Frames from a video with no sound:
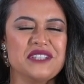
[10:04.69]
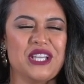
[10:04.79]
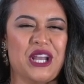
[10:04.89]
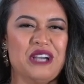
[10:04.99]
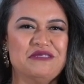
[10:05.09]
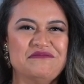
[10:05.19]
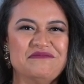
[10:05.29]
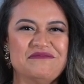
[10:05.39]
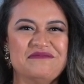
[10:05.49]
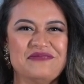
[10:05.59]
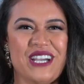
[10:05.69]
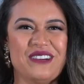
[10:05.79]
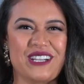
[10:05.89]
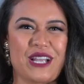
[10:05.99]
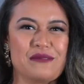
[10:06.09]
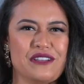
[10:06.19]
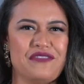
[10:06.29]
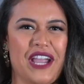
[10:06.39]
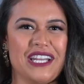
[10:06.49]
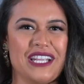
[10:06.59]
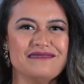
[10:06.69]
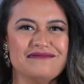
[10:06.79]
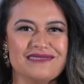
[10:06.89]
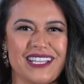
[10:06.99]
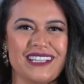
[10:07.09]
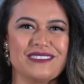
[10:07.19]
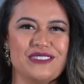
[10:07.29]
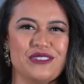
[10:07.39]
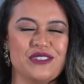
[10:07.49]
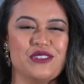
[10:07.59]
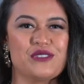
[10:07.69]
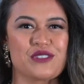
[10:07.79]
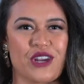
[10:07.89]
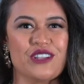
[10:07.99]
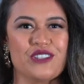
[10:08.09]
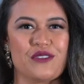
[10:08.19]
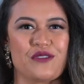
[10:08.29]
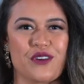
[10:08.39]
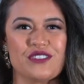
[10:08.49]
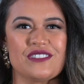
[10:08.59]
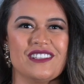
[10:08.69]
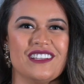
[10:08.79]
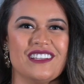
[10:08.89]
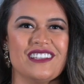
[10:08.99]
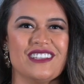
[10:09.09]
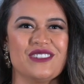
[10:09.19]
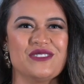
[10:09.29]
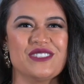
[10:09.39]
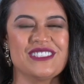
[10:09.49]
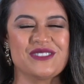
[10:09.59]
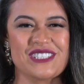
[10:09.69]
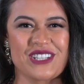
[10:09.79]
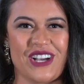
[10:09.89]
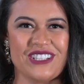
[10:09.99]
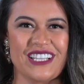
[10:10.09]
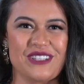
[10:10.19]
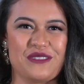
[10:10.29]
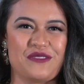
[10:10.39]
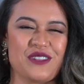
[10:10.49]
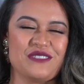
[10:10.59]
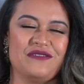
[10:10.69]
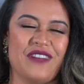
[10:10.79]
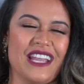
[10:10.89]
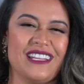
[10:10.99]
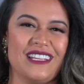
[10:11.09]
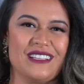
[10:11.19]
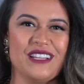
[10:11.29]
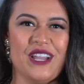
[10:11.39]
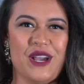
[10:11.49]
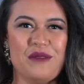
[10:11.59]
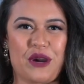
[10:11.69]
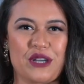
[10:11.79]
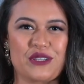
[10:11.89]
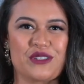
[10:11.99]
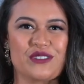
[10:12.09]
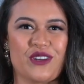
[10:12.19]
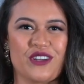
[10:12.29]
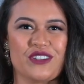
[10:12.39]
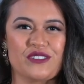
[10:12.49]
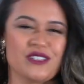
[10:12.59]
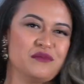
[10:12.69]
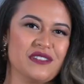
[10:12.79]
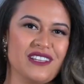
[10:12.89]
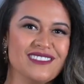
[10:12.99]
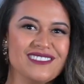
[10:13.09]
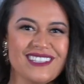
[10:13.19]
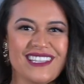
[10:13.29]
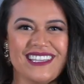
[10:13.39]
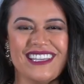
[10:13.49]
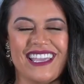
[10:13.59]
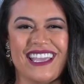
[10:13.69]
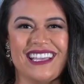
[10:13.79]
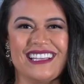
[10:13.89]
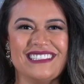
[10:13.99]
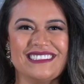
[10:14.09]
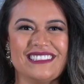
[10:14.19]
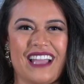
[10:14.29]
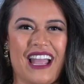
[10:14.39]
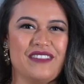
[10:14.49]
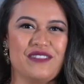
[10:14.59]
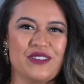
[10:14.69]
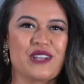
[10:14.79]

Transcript: you know, with yourself when it comes to fighting. Others. Like you start your first, what's it called? Like your first fighting partners are your siblings. And I feel